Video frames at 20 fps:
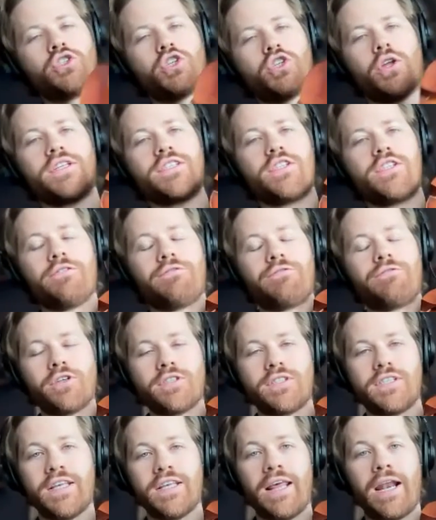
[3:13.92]
So this is the
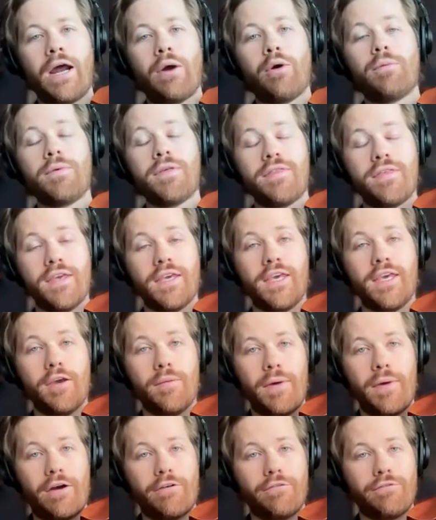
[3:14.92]
first thing that I would be thinking
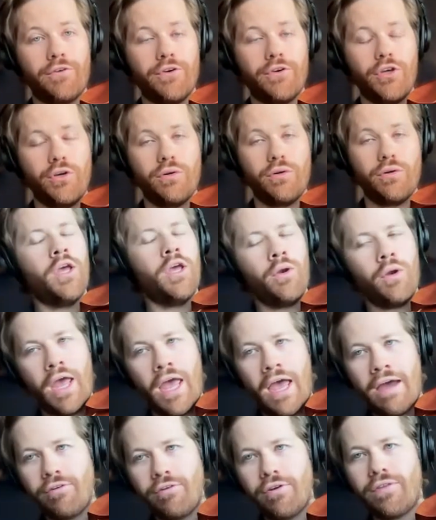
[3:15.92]
about for you. In
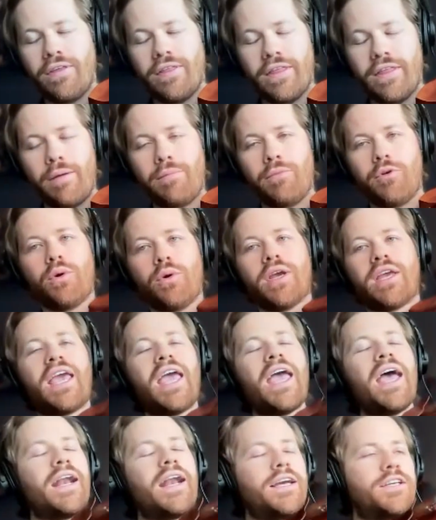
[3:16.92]
everything that I'm doing,
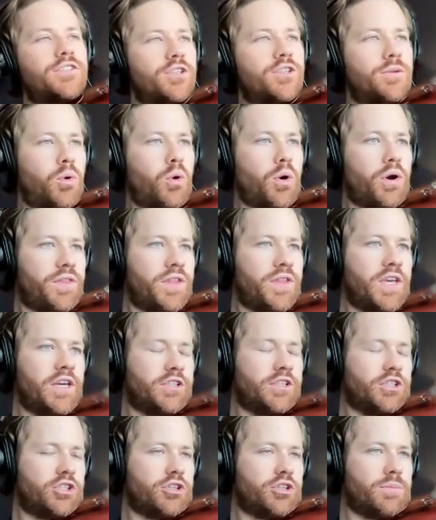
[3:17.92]
can I support the
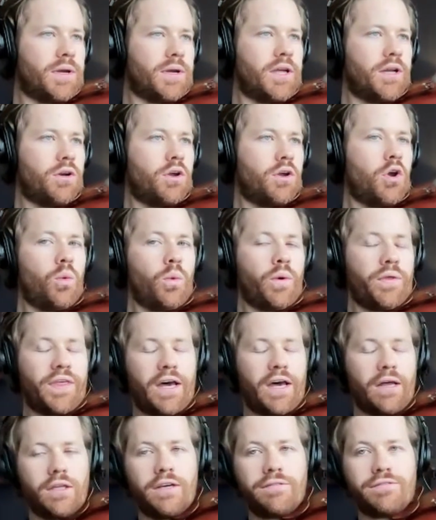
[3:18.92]
instrument
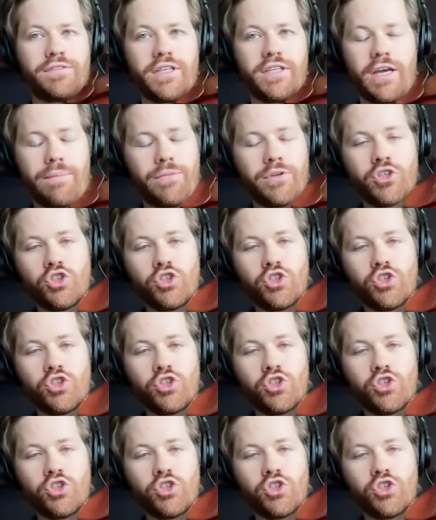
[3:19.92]
without lifting up the